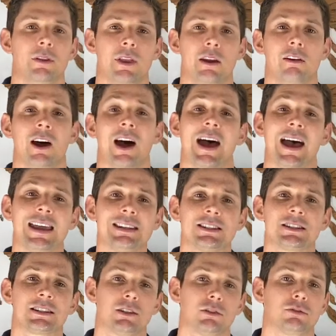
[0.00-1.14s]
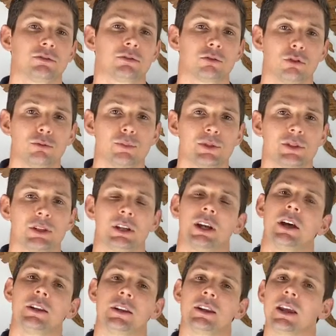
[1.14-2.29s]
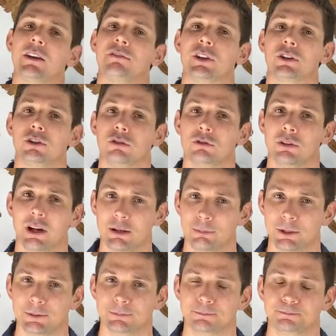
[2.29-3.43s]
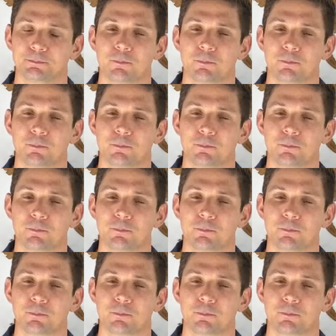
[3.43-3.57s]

There are 8 skills groups under the FNQ DAMA.